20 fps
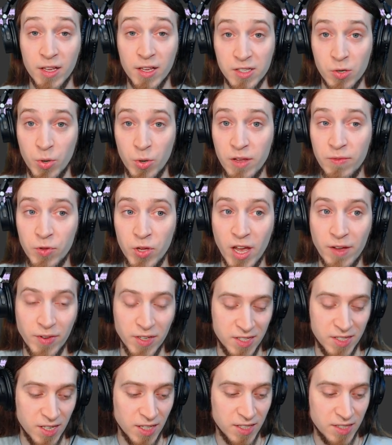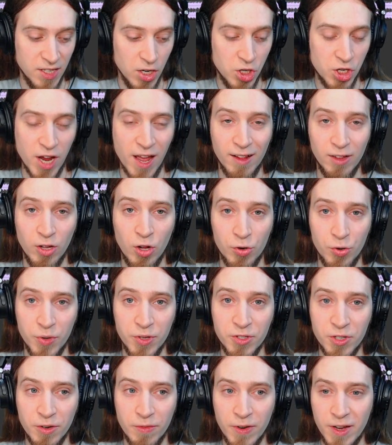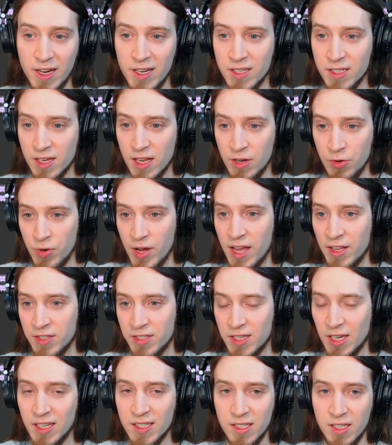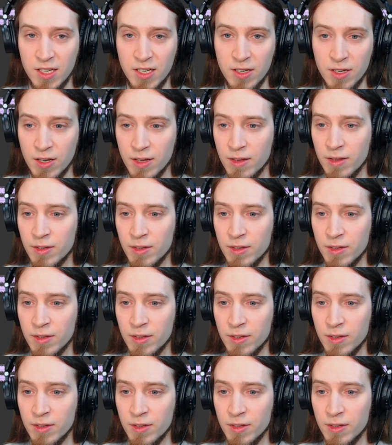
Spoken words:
So if you have a 16-channel audio interface and you add 16